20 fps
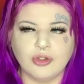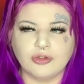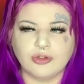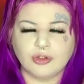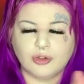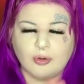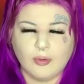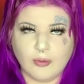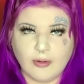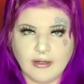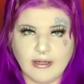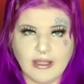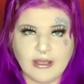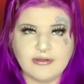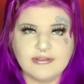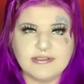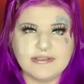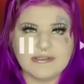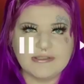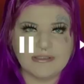The
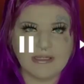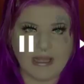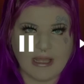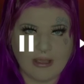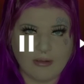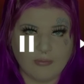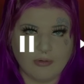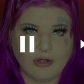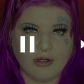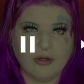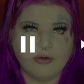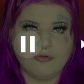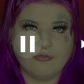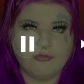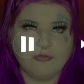courthouse is an hour.